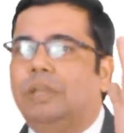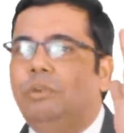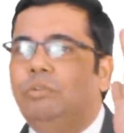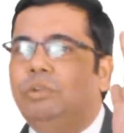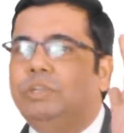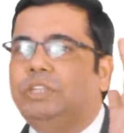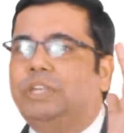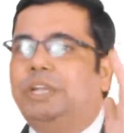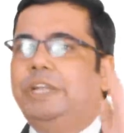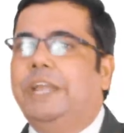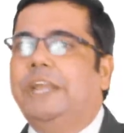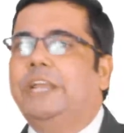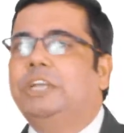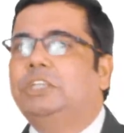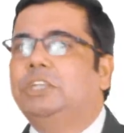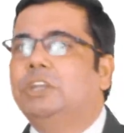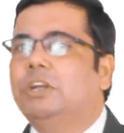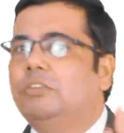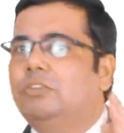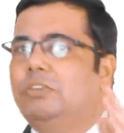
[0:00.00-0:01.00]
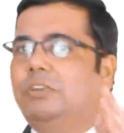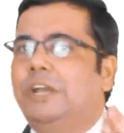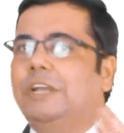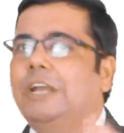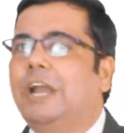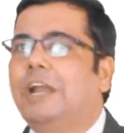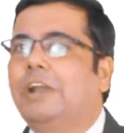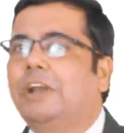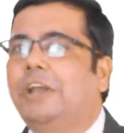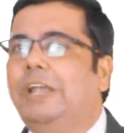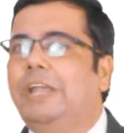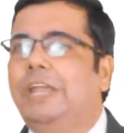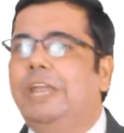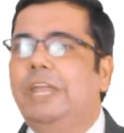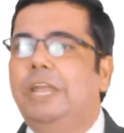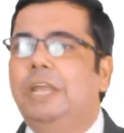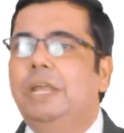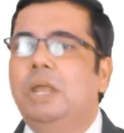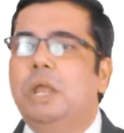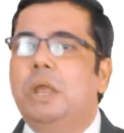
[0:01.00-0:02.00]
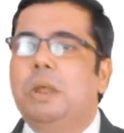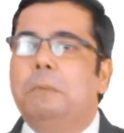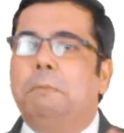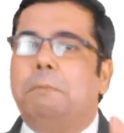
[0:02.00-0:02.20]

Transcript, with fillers: investigations, data trending,